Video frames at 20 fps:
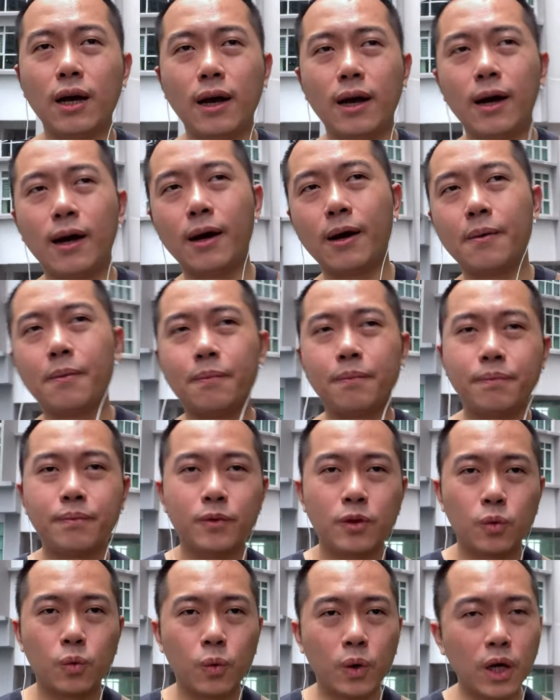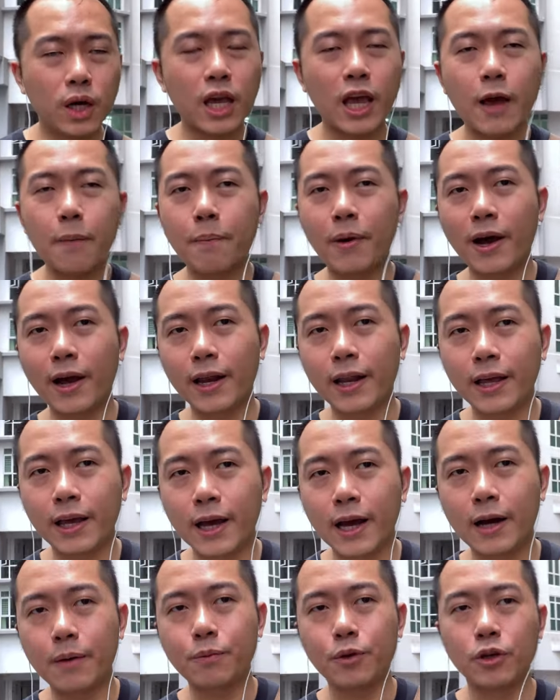work kept piling
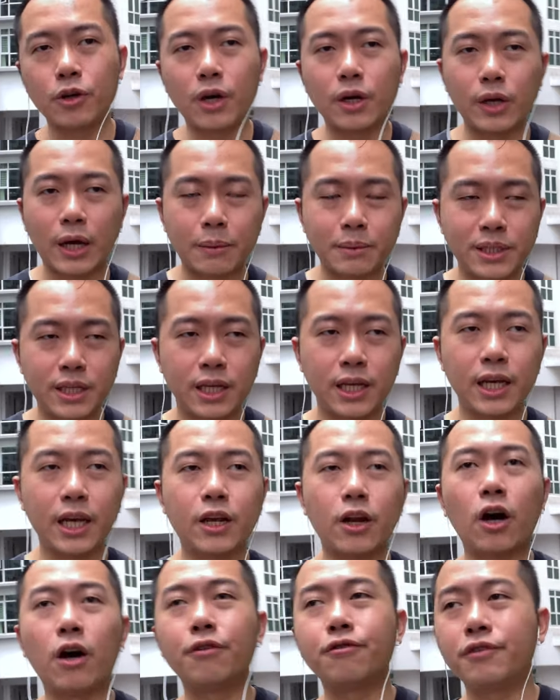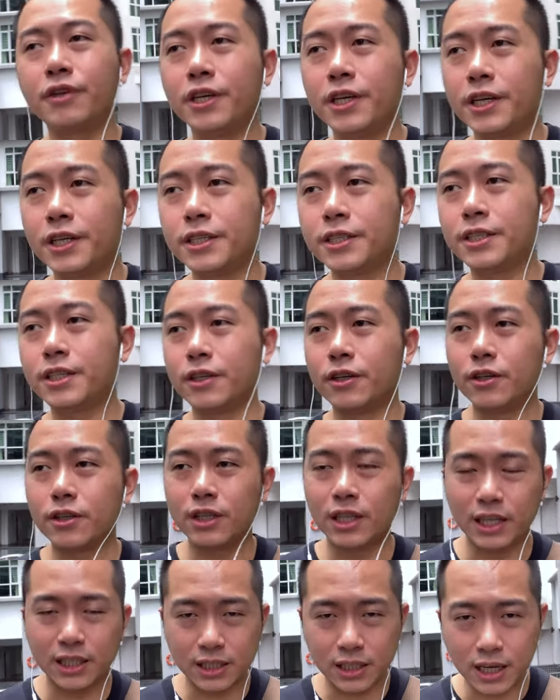up. You know, I'm sitting in office, you know,
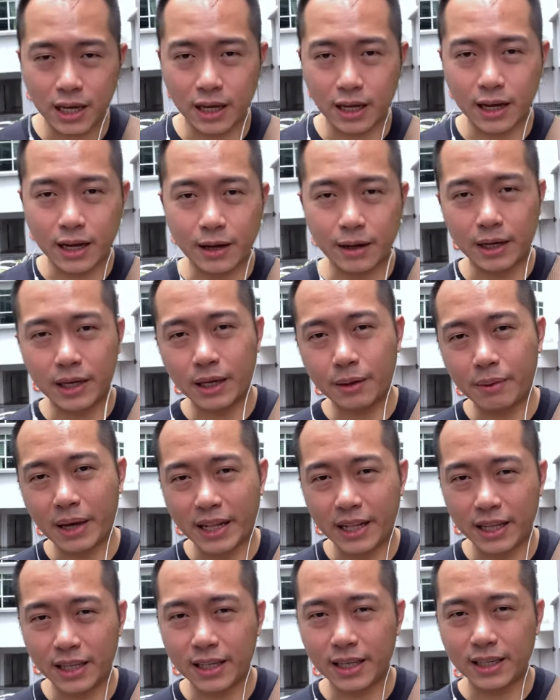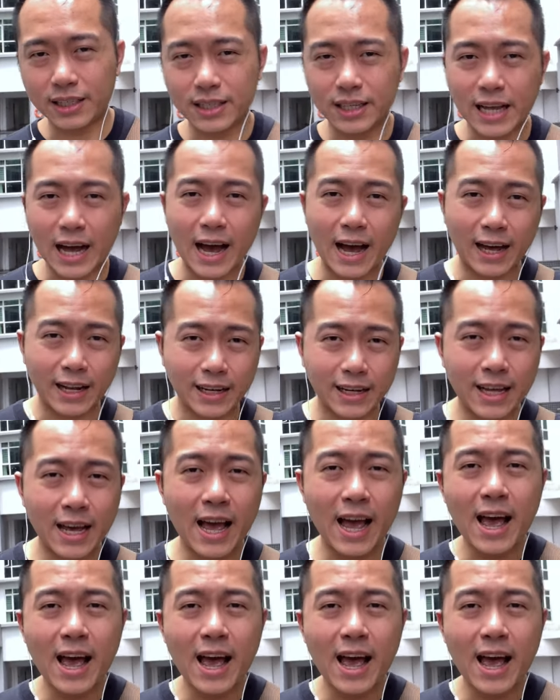things keep getting things done.